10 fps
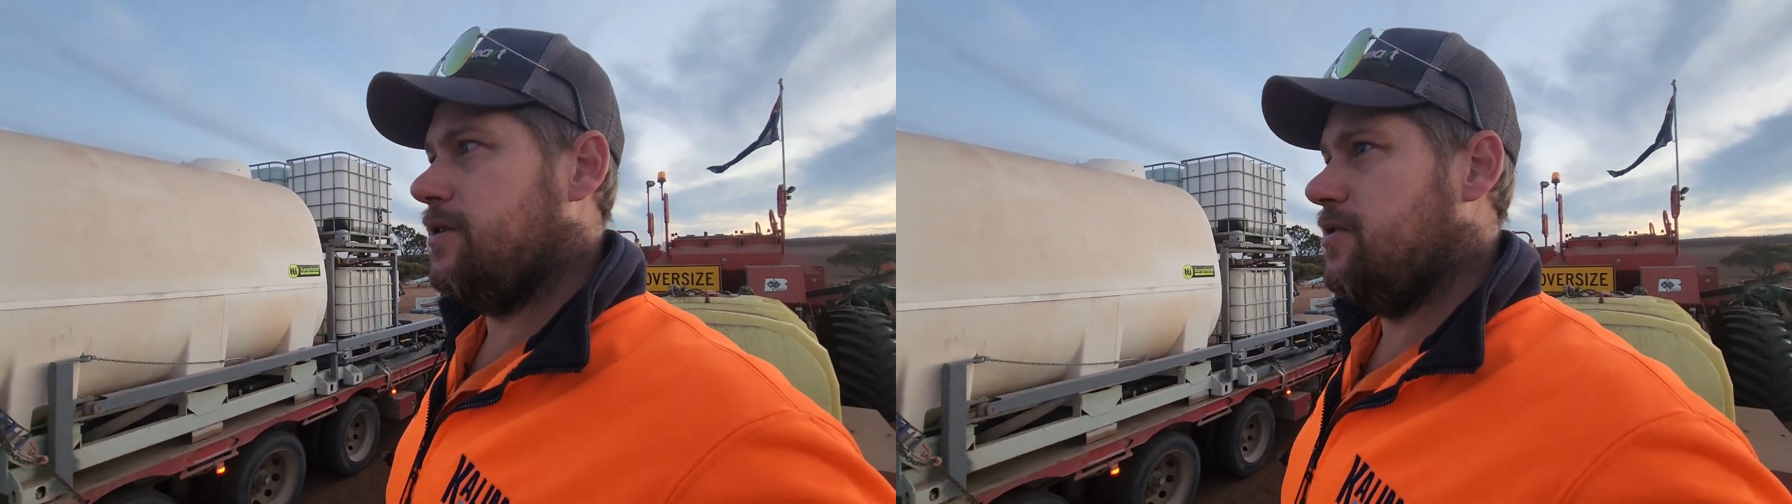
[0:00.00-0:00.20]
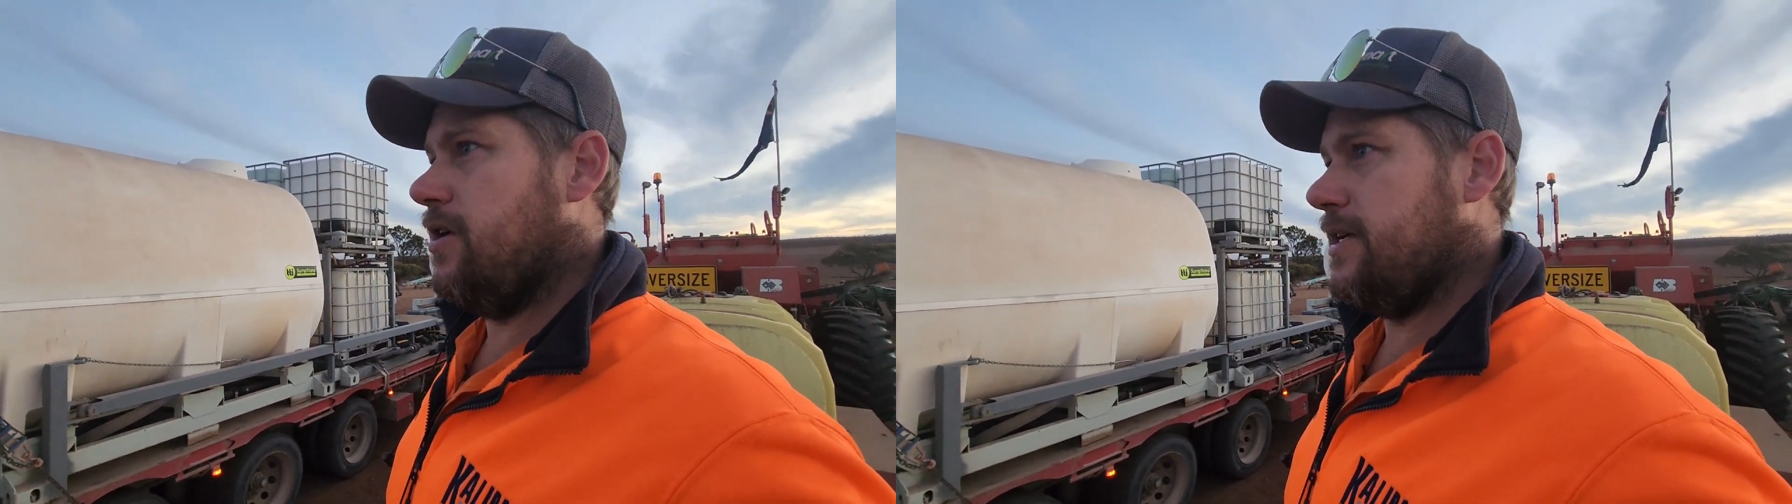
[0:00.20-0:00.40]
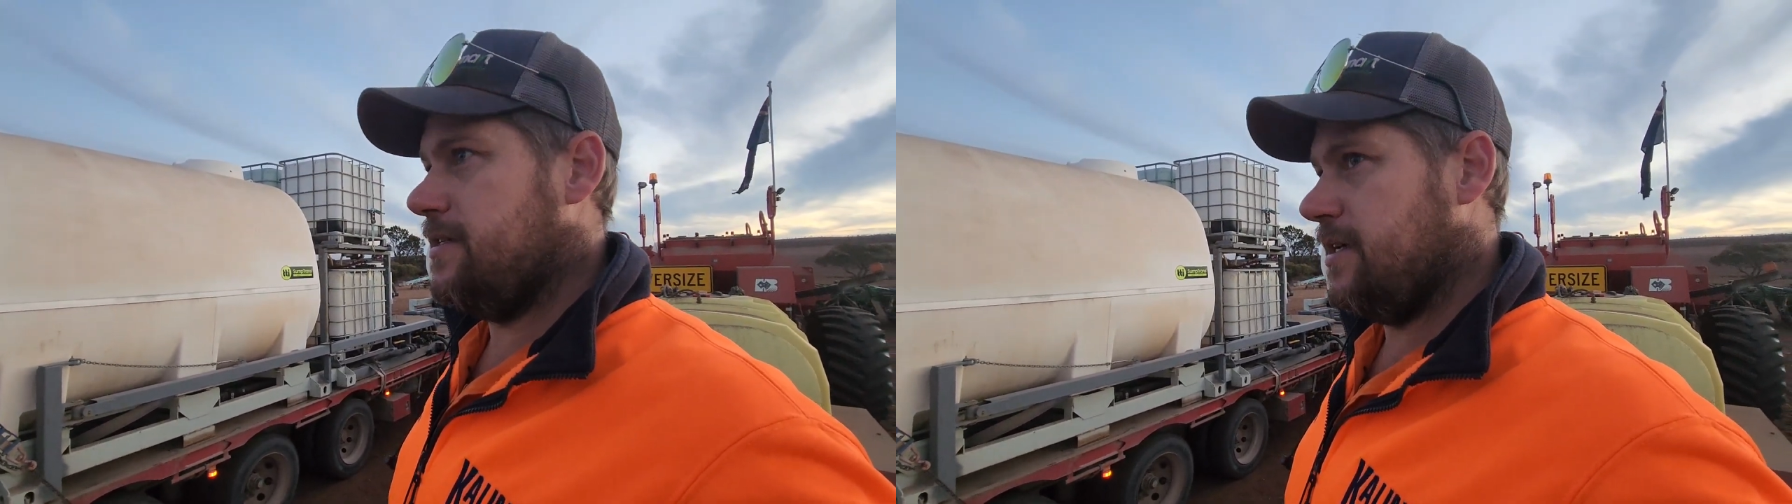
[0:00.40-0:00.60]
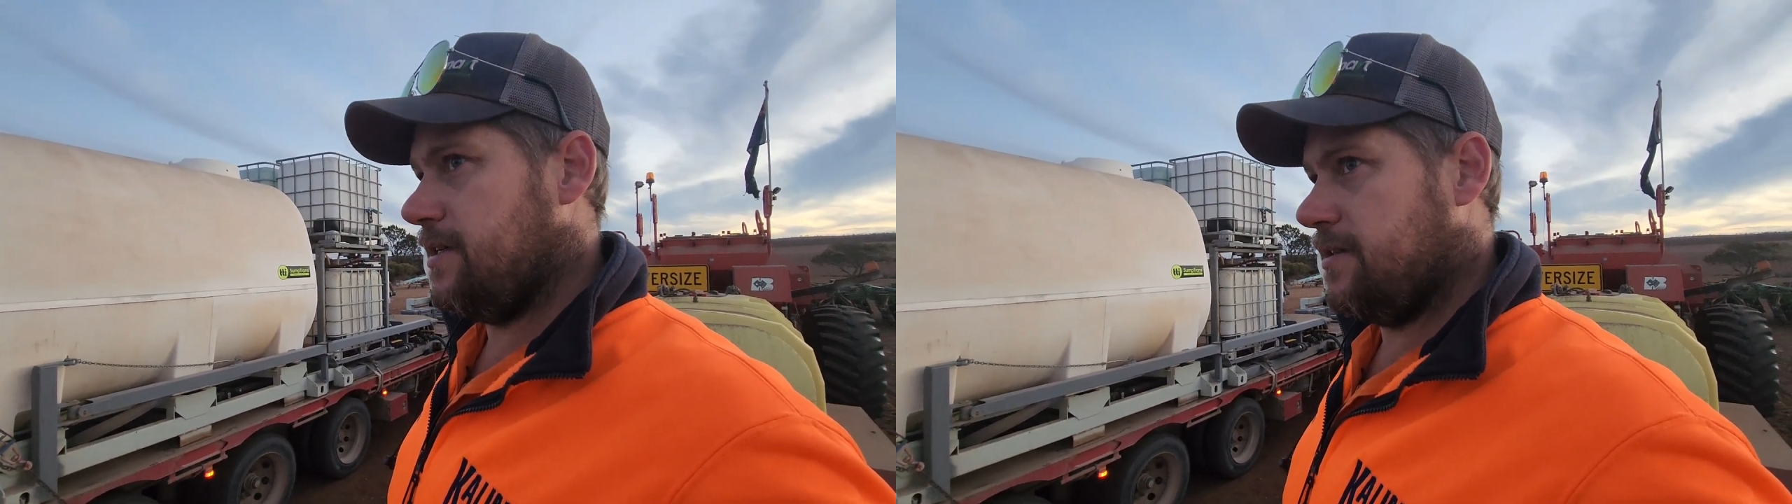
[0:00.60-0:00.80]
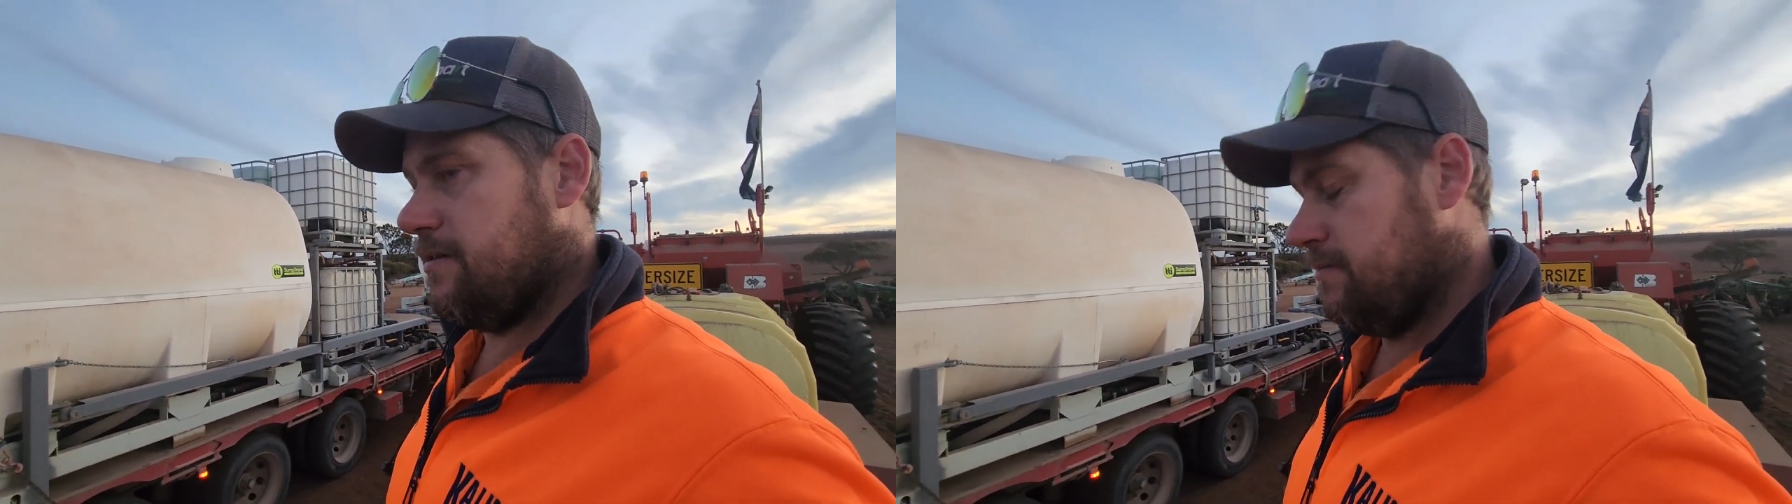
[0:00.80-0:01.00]
96
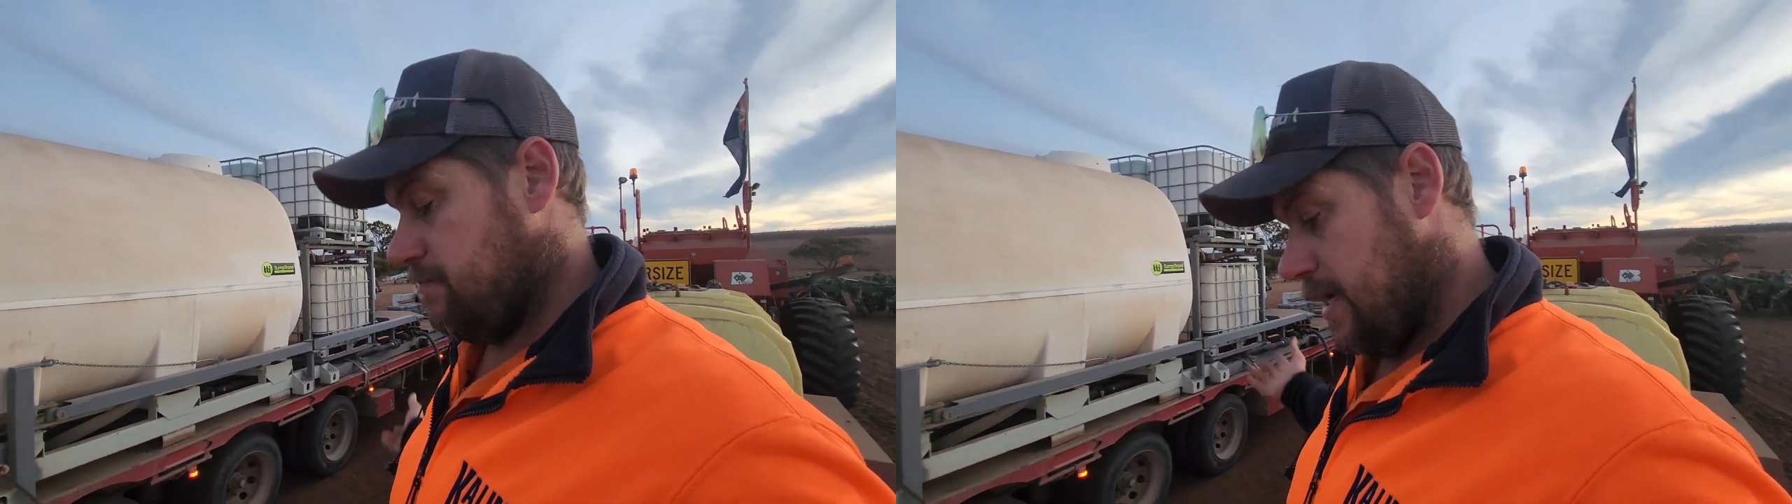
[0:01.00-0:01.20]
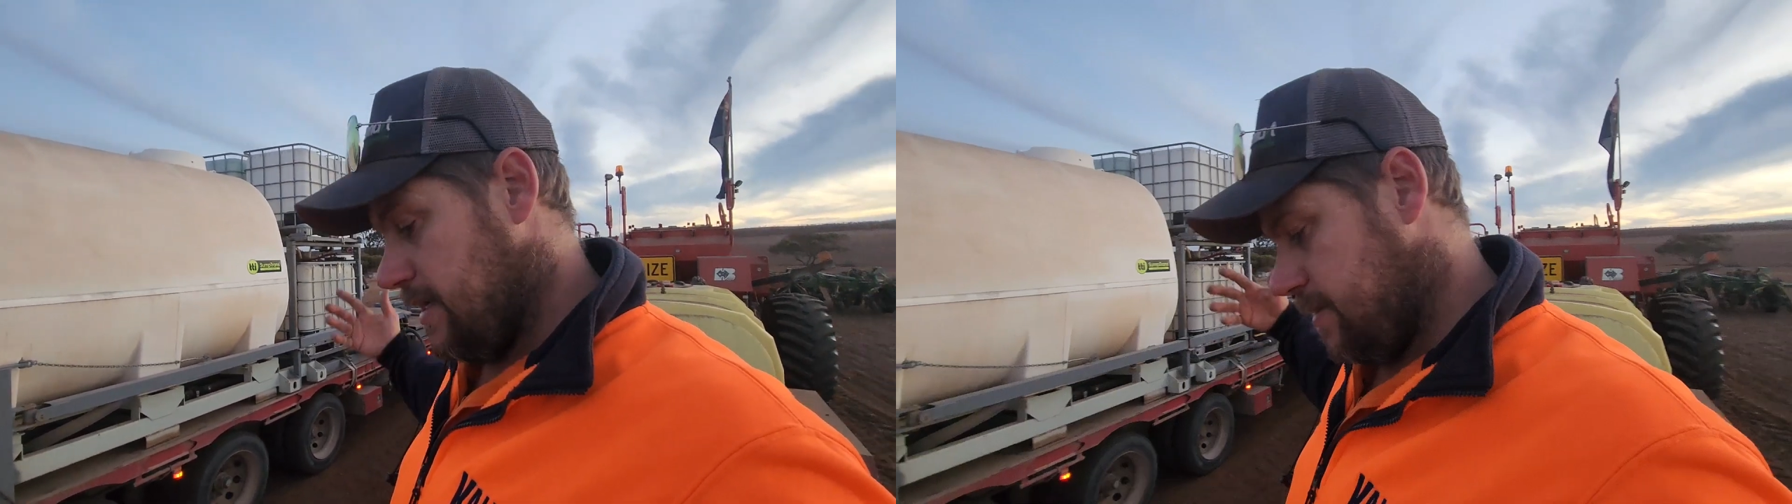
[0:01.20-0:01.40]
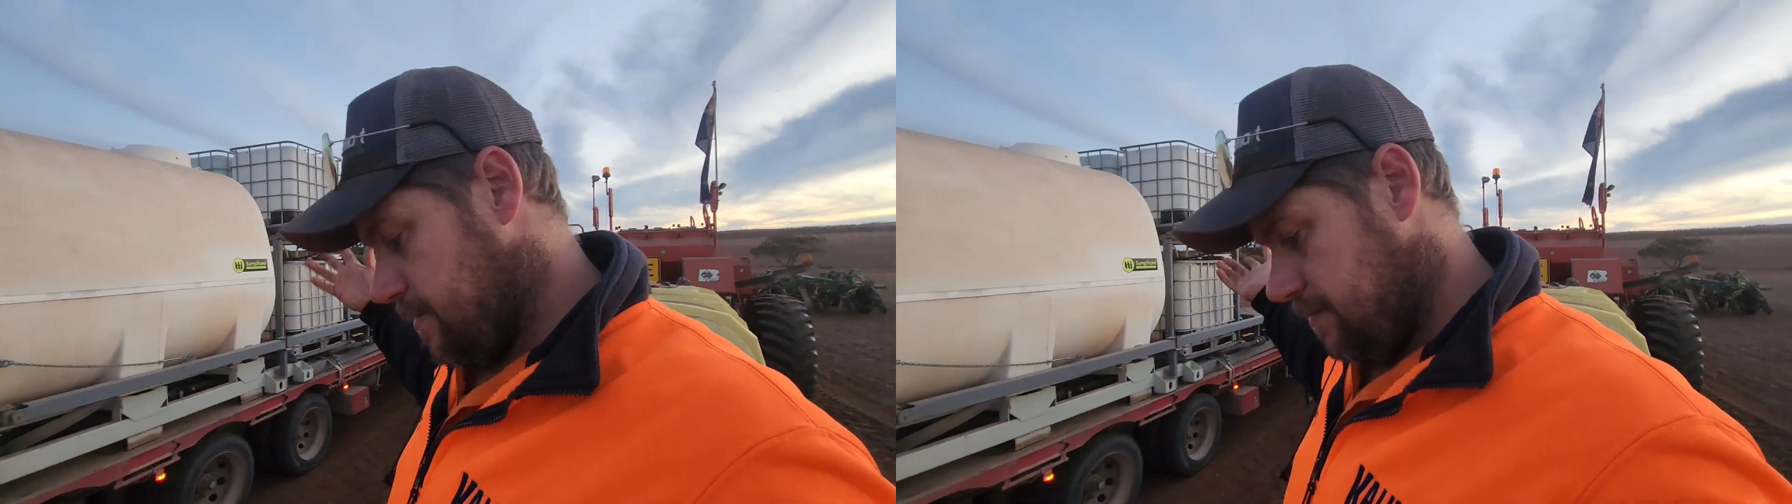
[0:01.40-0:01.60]
metres